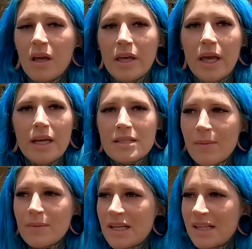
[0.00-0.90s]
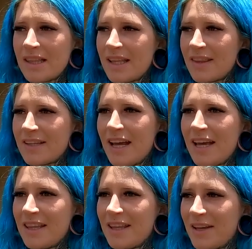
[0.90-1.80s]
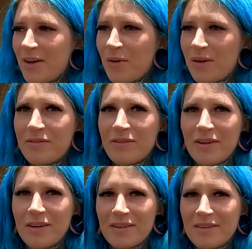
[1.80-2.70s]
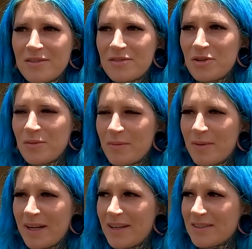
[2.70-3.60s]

Yeah, someone said that the other day, that they're going for stupid money.